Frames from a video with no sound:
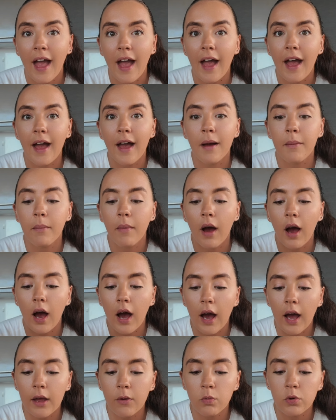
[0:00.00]

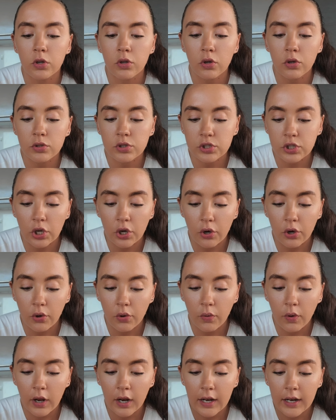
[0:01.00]
I will
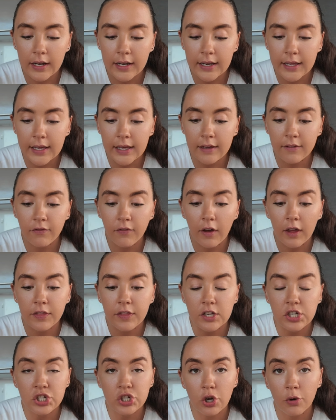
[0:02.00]
also leave
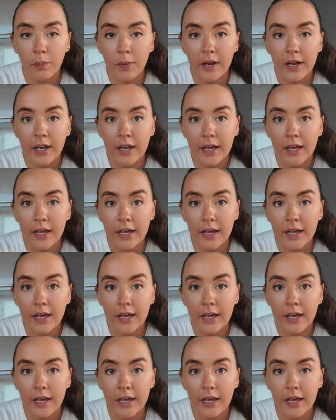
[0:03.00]
the shopping